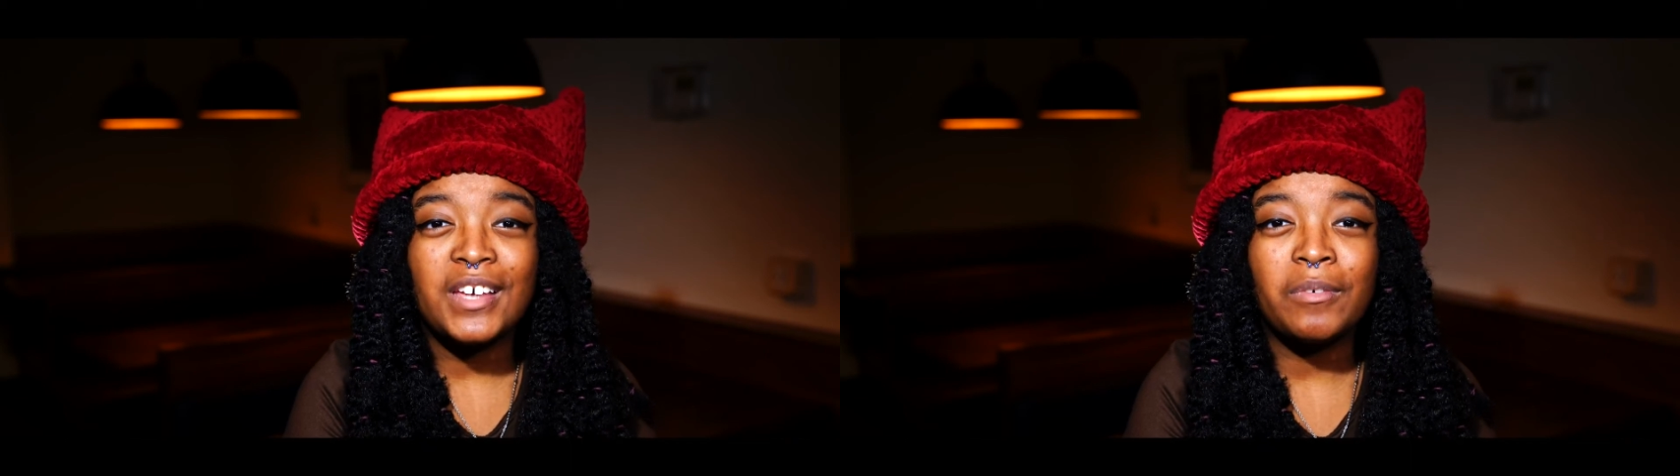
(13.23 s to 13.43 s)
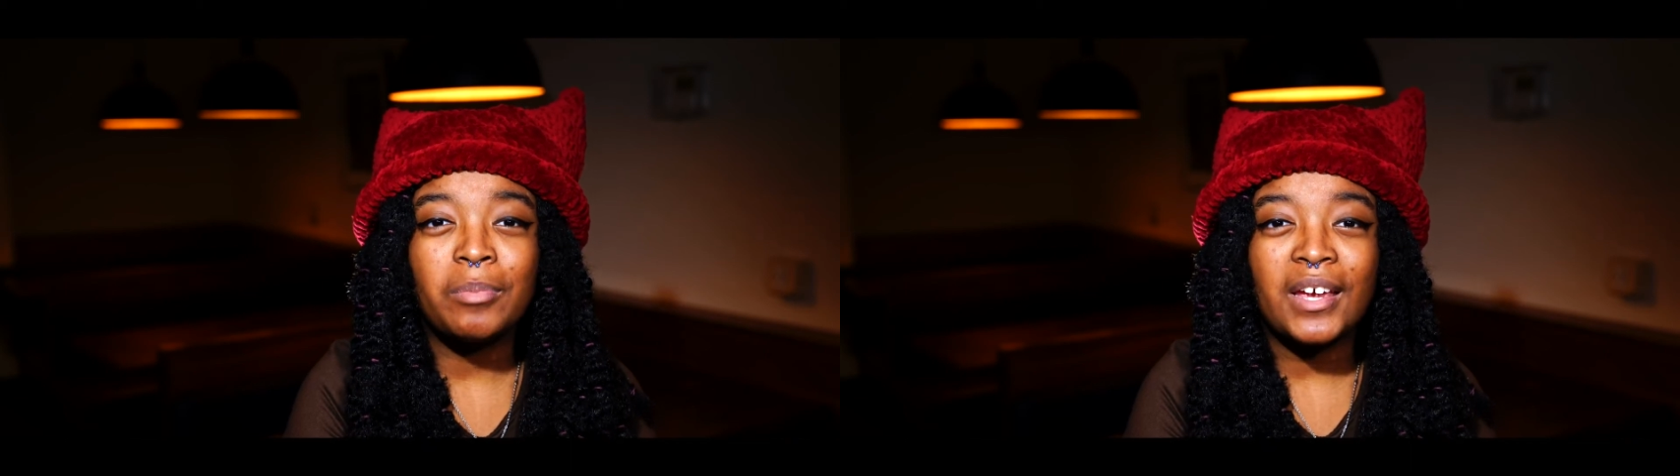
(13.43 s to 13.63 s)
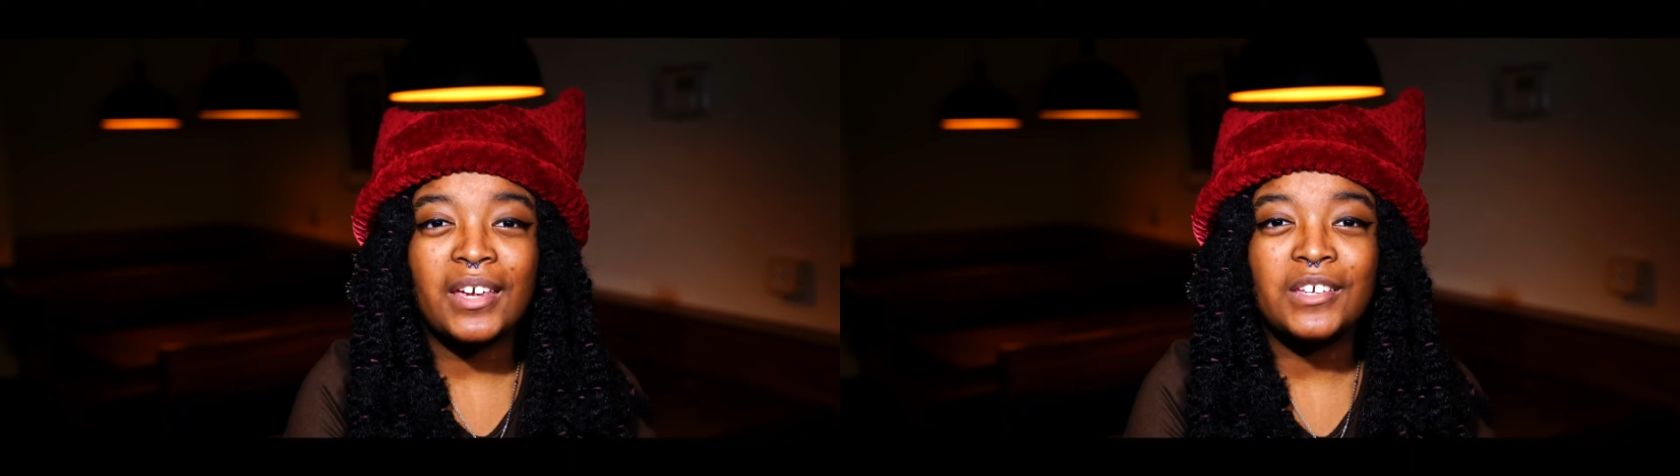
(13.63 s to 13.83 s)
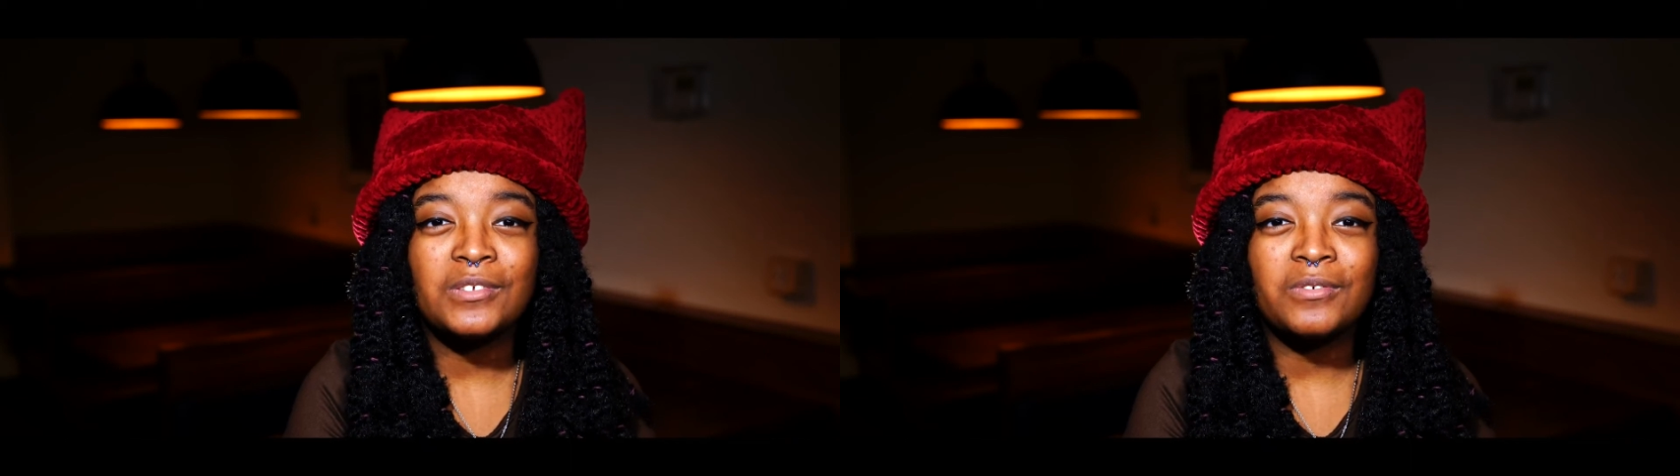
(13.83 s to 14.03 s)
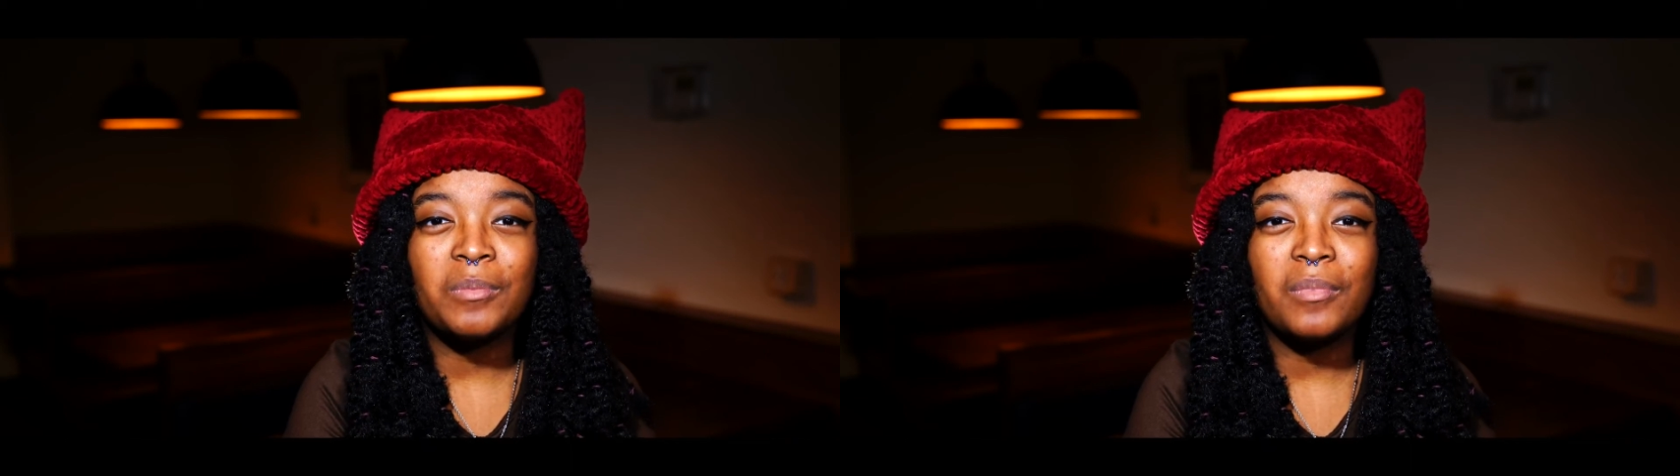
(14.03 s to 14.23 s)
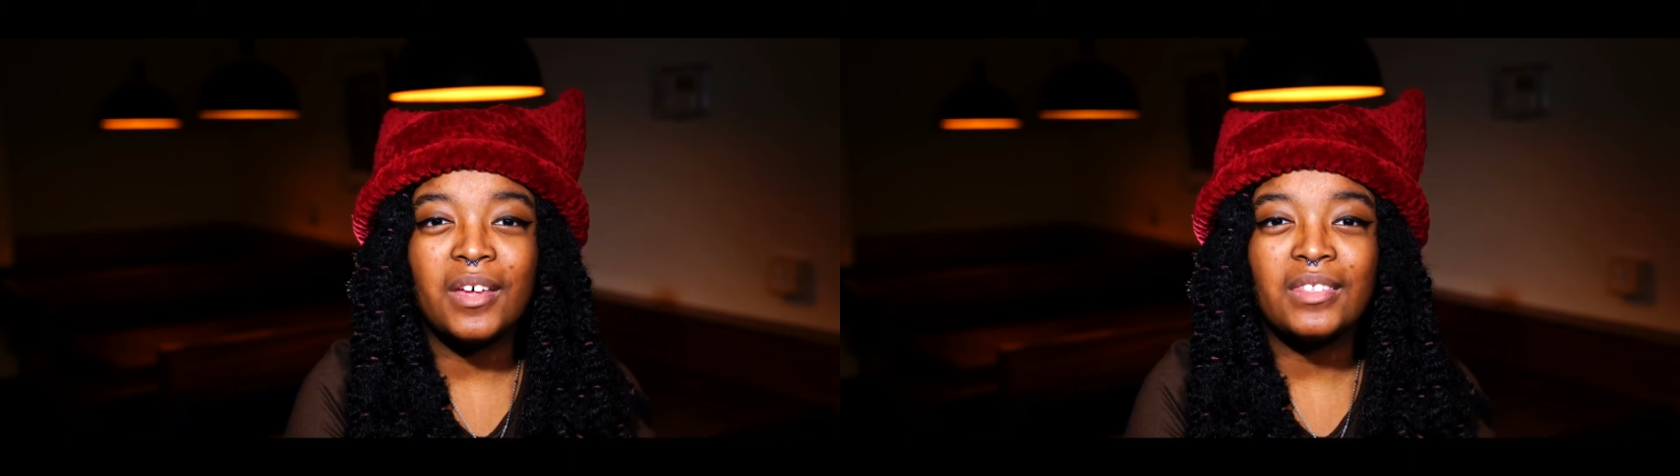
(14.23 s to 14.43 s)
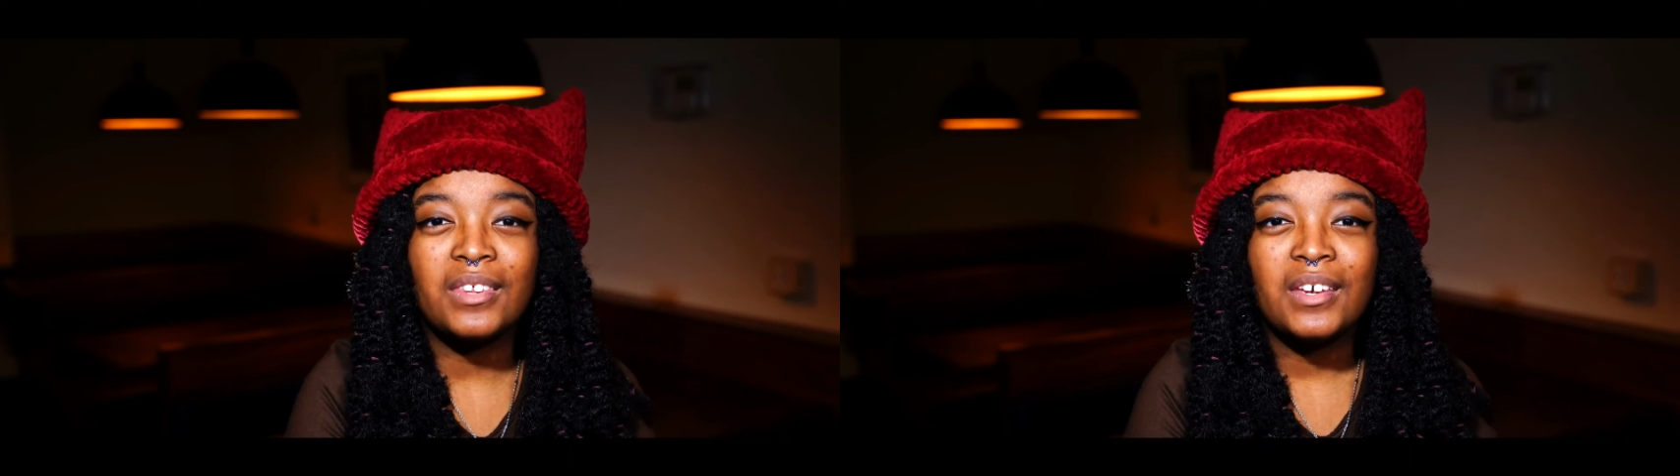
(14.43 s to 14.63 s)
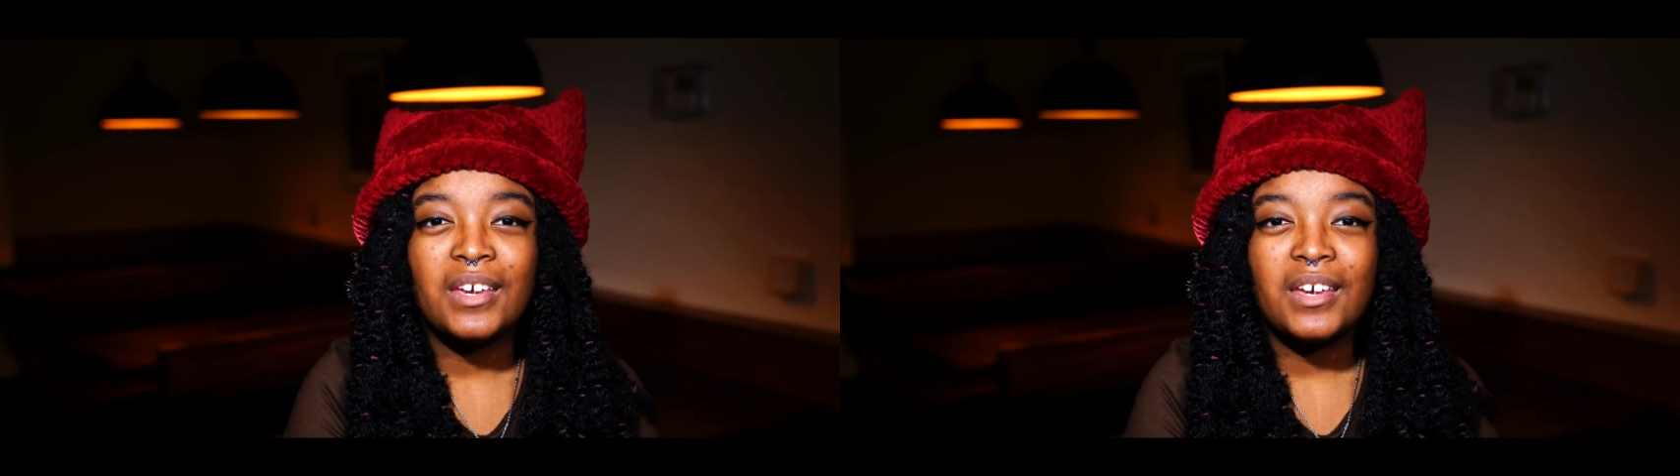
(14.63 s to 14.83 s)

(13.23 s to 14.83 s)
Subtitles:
to have a Black History Month